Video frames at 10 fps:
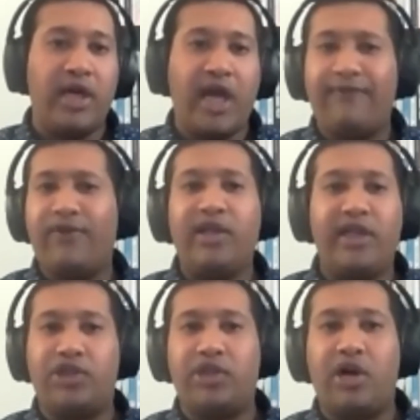Every
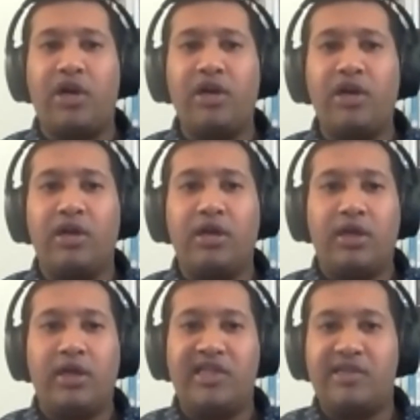electric car
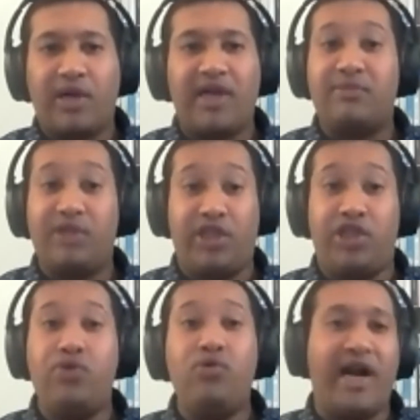is approximately
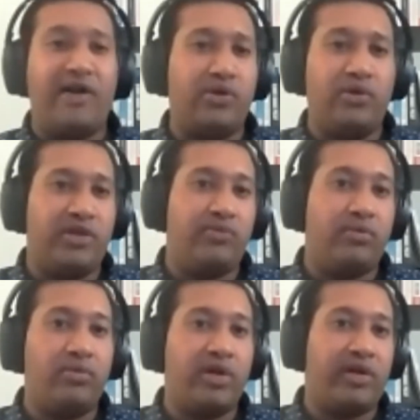2 households
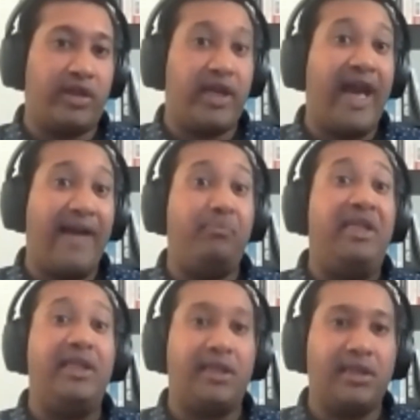worth at
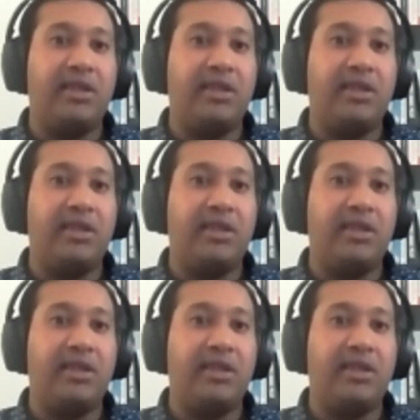peak.